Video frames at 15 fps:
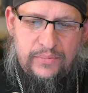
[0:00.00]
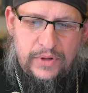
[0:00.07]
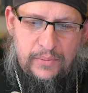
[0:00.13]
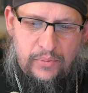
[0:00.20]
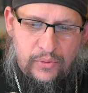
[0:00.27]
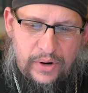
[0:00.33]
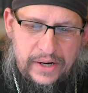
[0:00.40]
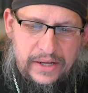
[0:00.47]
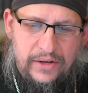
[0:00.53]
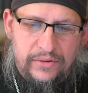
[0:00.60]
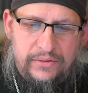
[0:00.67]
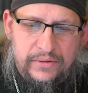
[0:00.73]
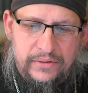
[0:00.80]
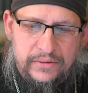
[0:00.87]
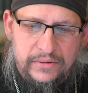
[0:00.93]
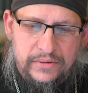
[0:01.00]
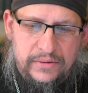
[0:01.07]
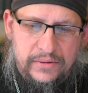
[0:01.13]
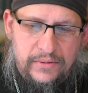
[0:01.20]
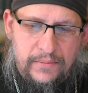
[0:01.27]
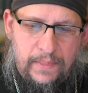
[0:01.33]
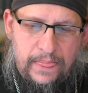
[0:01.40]
the perennial
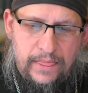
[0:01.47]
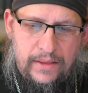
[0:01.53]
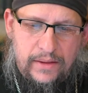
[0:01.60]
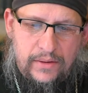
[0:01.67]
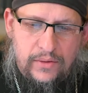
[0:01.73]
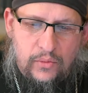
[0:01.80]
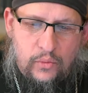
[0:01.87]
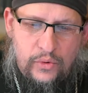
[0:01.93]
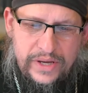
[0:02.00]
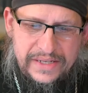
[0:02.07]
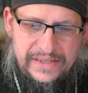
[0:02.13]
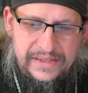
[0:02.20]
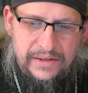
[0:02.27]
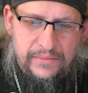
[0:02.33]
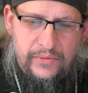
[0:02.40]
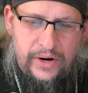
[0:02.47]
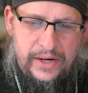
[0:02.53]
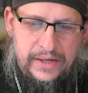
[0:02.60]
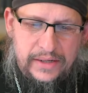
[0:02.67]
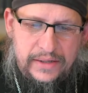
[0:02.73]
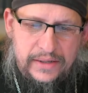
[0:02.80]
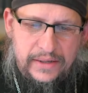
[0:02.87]
wisdom, right?